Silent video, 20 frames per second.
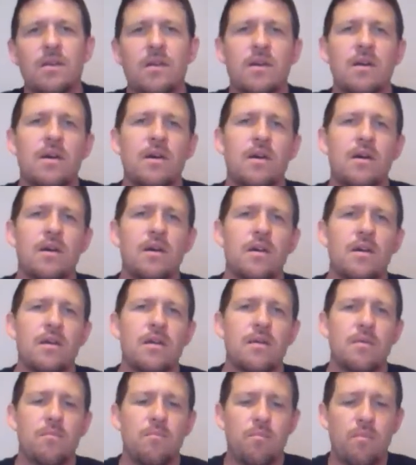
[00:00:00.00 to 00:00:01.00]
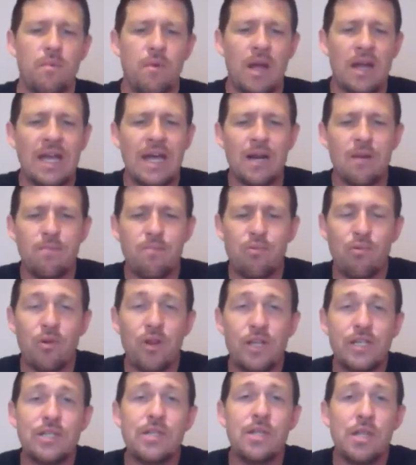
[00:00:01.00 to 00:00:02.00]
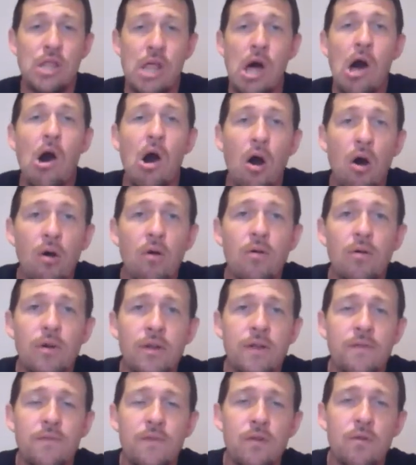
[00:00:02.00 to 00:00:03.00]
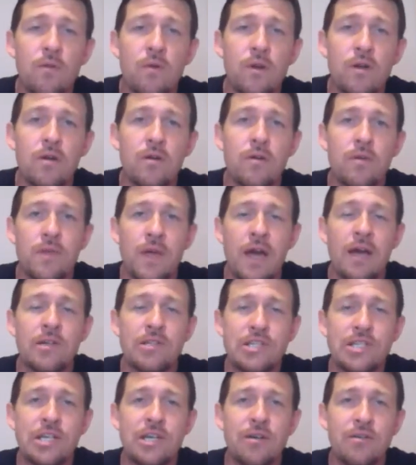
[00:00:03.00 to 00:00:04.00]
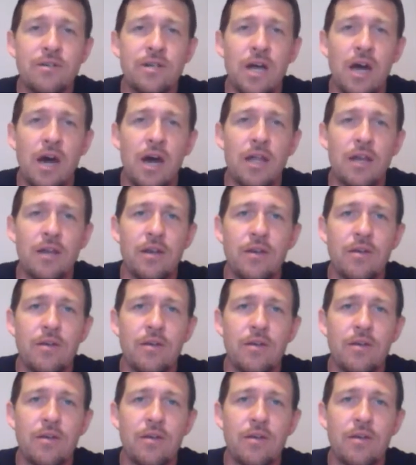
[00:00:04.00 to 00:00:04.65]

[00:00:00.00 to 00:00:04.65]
Uh, I gotta preach the law, if you will. Thou shalt not,